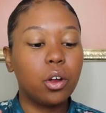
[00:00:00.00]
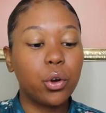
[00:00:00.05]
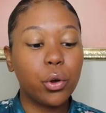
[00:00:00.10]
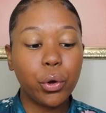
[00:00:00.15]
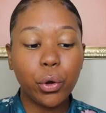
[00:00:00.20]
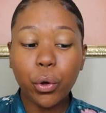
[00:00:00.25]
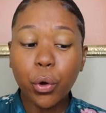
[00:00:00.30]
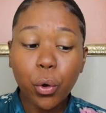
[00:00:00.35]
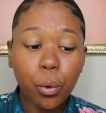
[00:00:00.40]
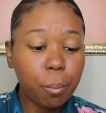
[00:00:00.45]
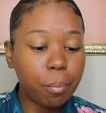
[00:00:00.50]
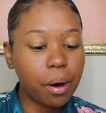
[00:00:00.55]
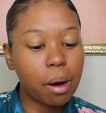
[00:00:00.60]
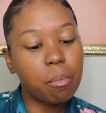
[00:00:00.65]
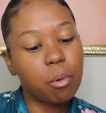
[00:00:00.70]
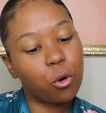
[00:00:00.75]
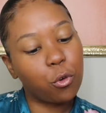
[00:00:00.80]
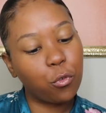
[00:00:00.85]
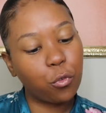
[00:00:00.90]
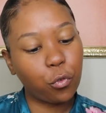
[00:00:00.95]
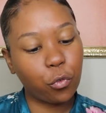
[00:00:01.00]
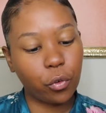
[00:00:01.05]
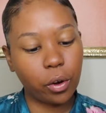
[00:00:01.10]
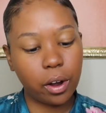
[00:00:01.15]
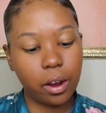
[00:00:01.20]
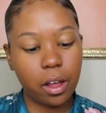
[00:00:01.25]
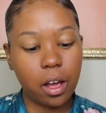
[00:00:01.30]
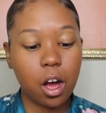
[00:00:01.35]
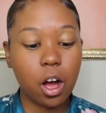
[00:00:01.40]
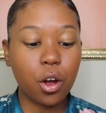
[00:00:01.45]
new bubble
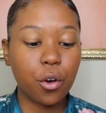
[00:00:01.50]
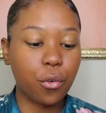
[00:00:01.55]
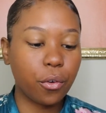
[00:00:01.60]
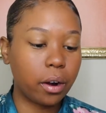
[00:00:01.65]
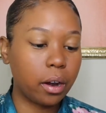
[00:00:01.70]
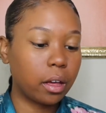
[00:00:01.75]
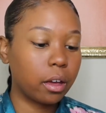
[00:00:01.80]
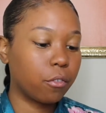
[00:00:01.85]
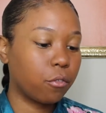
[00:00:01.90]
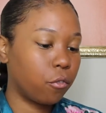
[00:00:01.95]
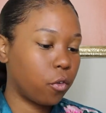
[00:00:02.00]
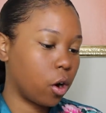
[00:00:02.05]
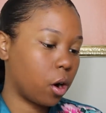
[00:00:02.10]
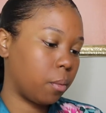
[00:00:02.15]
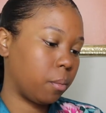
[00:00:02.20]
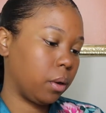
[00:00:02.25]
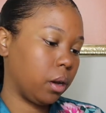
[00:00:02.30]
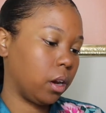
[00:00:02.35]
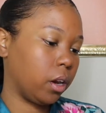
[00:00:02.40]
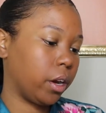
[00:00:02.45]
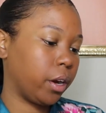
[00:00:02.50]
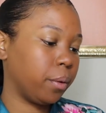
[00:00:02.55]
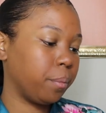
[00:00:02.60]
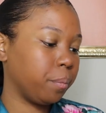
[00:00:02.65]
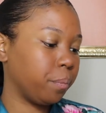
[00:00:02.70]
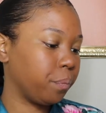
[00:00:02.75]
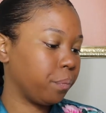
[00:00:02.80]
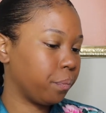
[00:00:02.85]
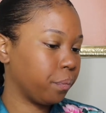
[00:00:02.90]
free acrylic formula